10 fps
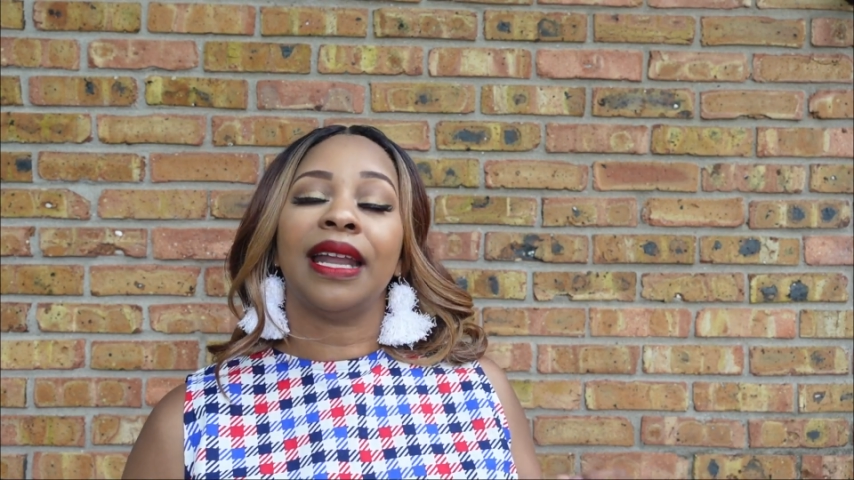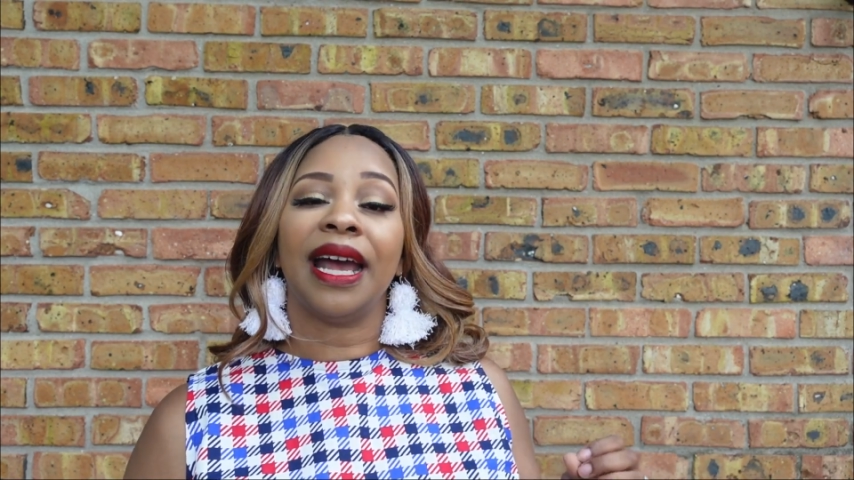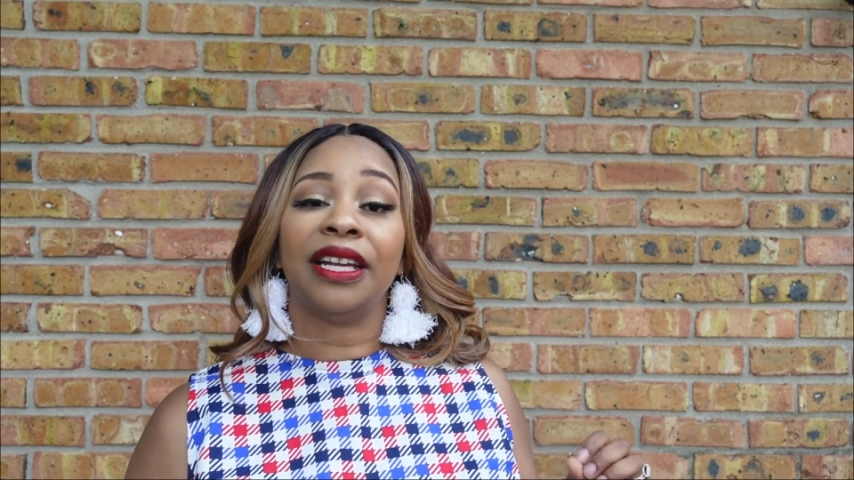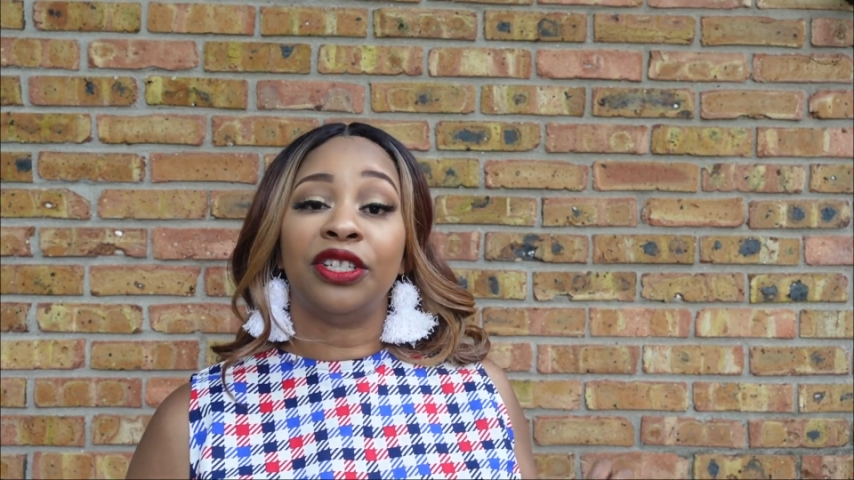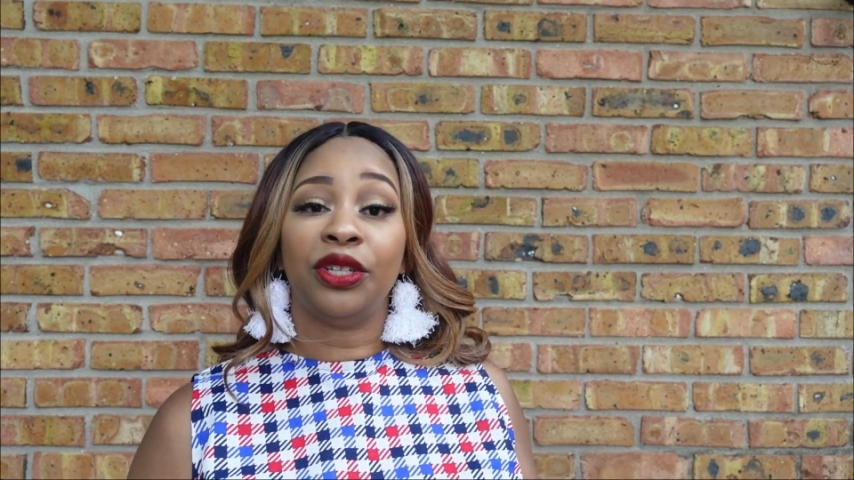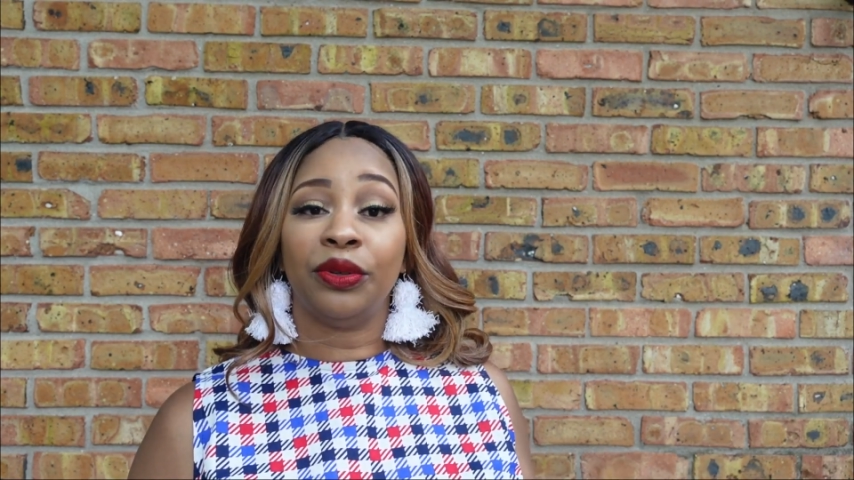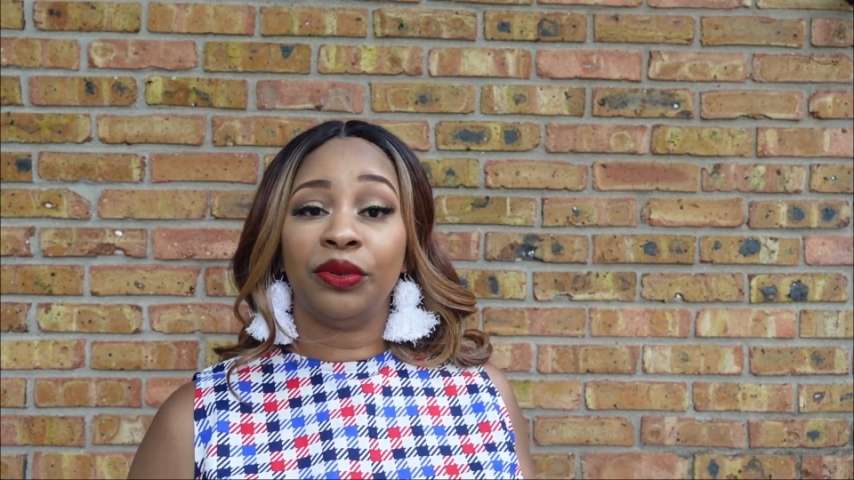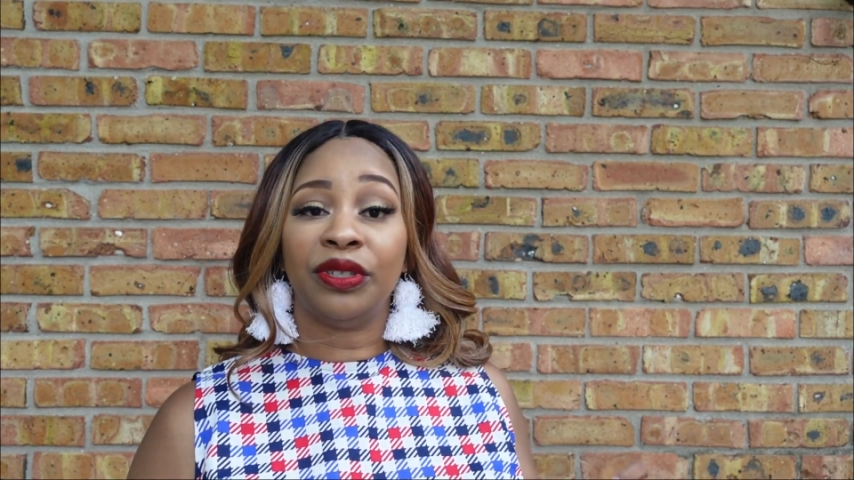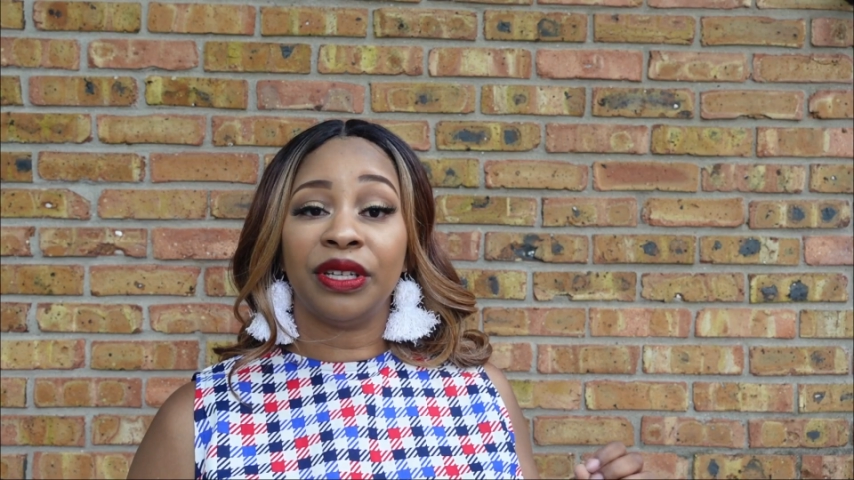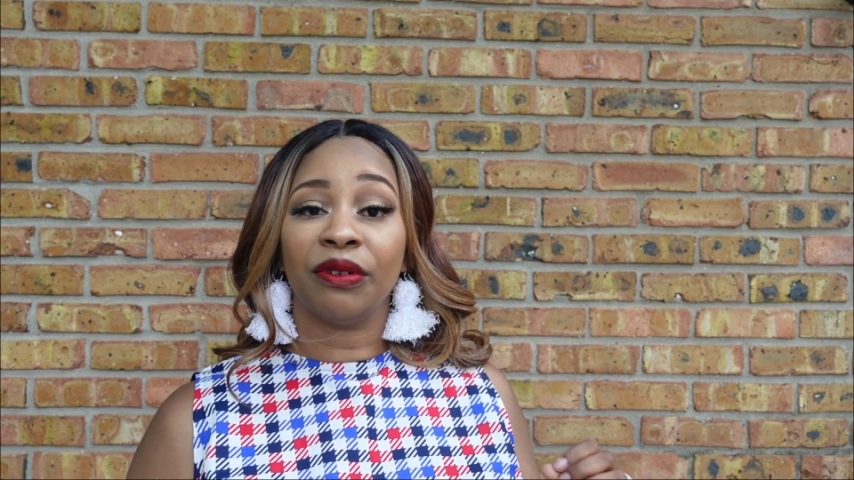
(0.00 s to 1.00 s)

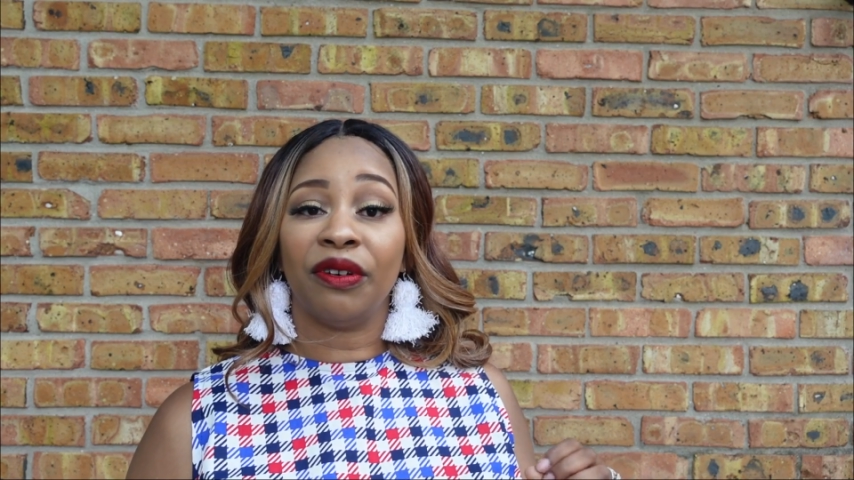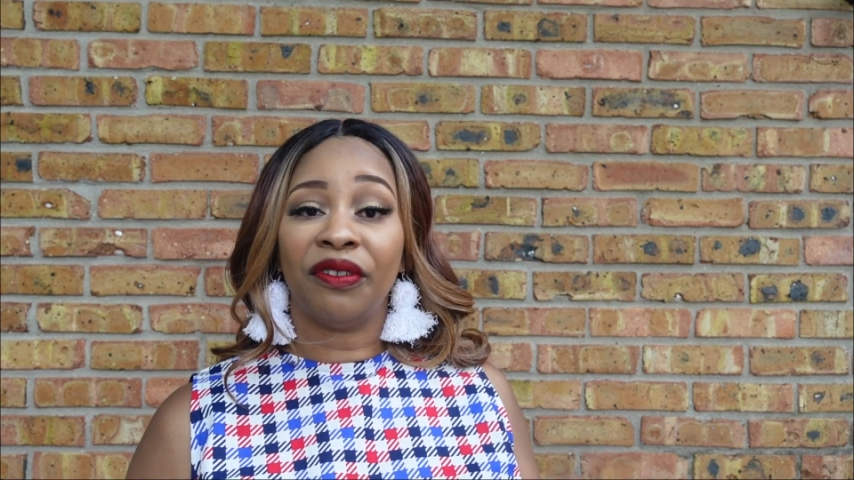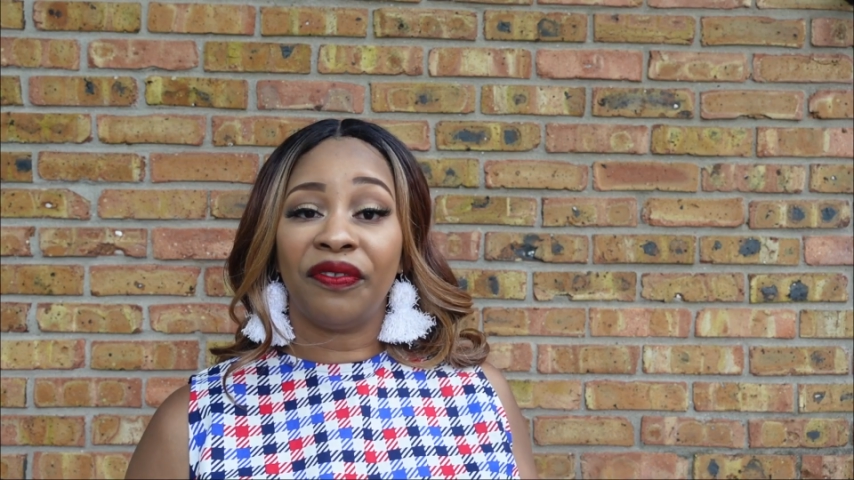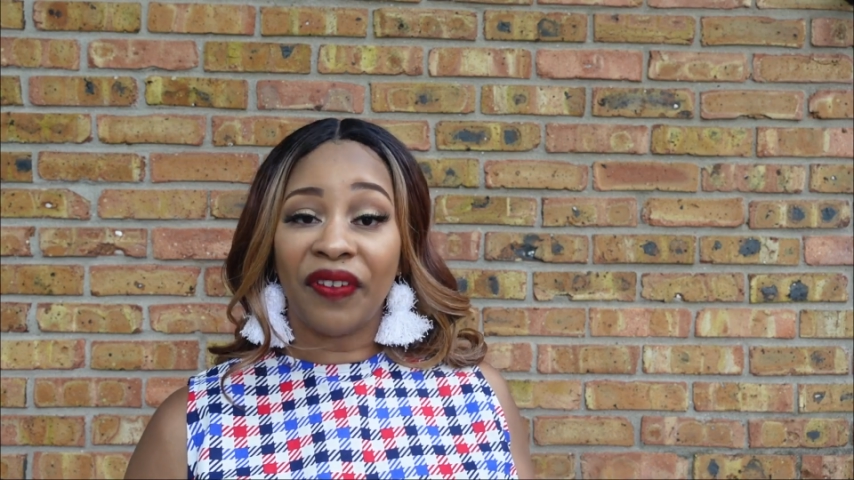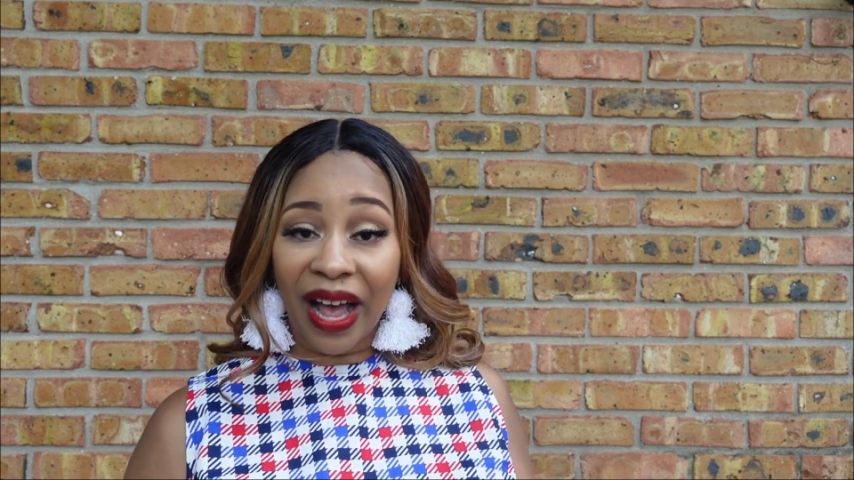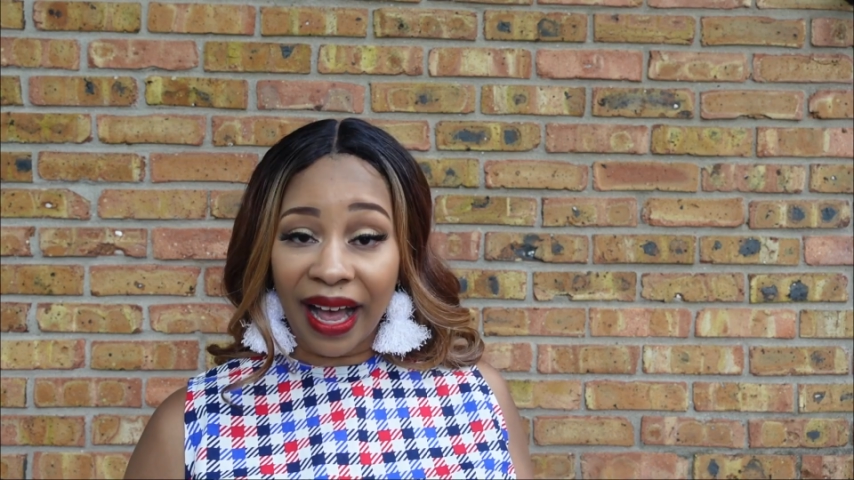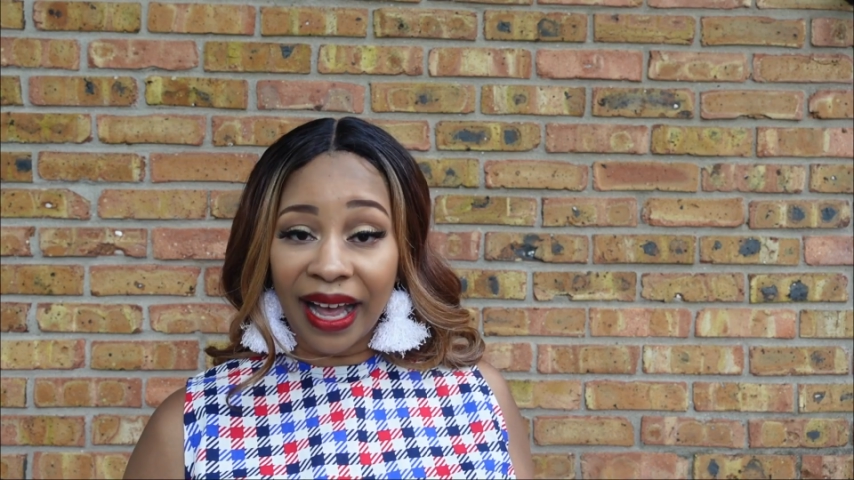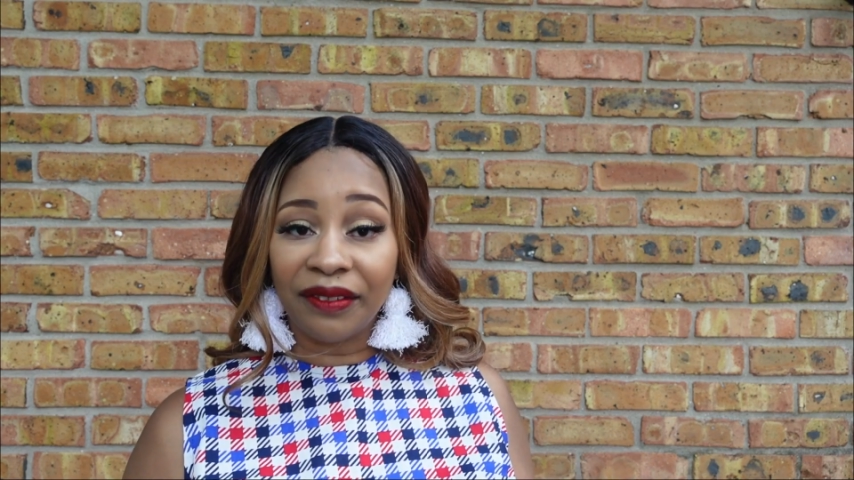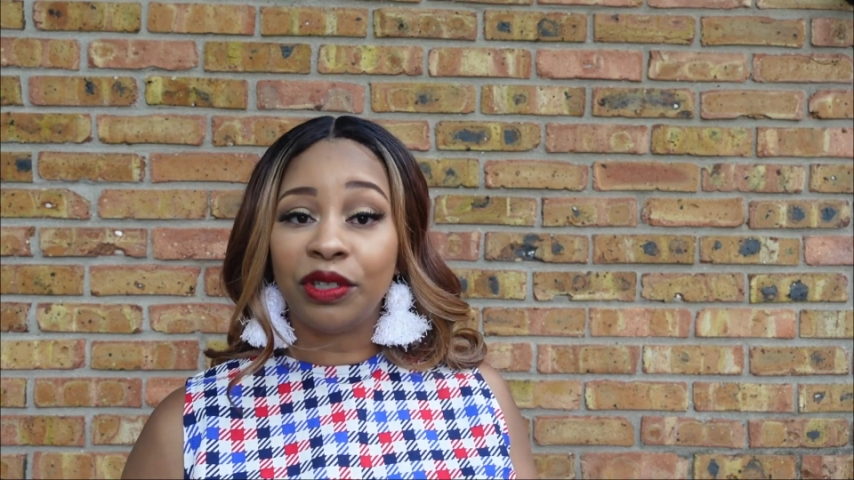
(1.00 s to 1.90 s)
9205